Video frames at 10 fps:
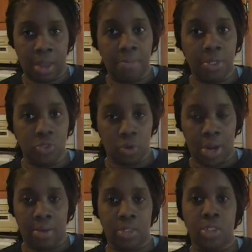be drawn
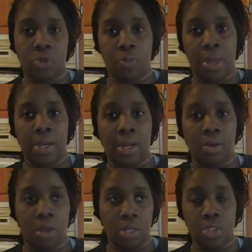out the soap, and
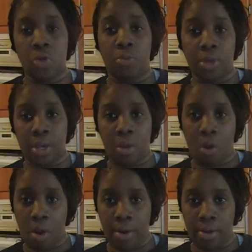then the soap will get
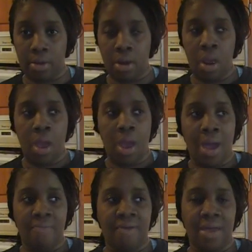harder.
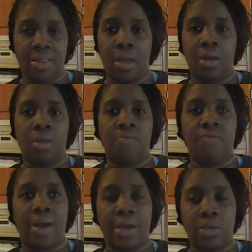I find that
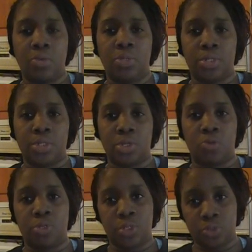if I use a
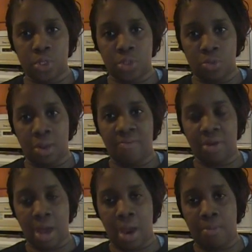soap too soon,
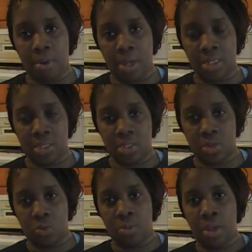even a hot process
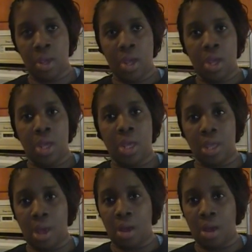soap, it